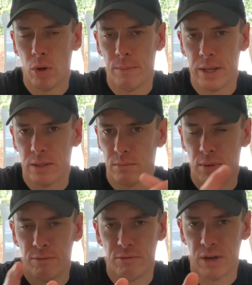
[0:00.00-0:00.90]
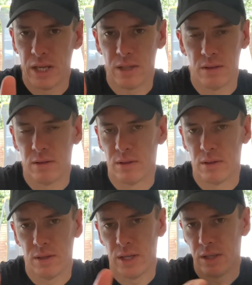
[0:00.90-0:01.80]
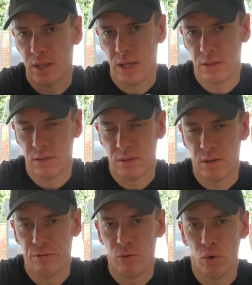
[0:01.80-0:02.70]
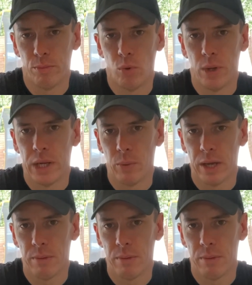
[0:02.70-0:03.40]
I mean, monthly it's affordable anyway,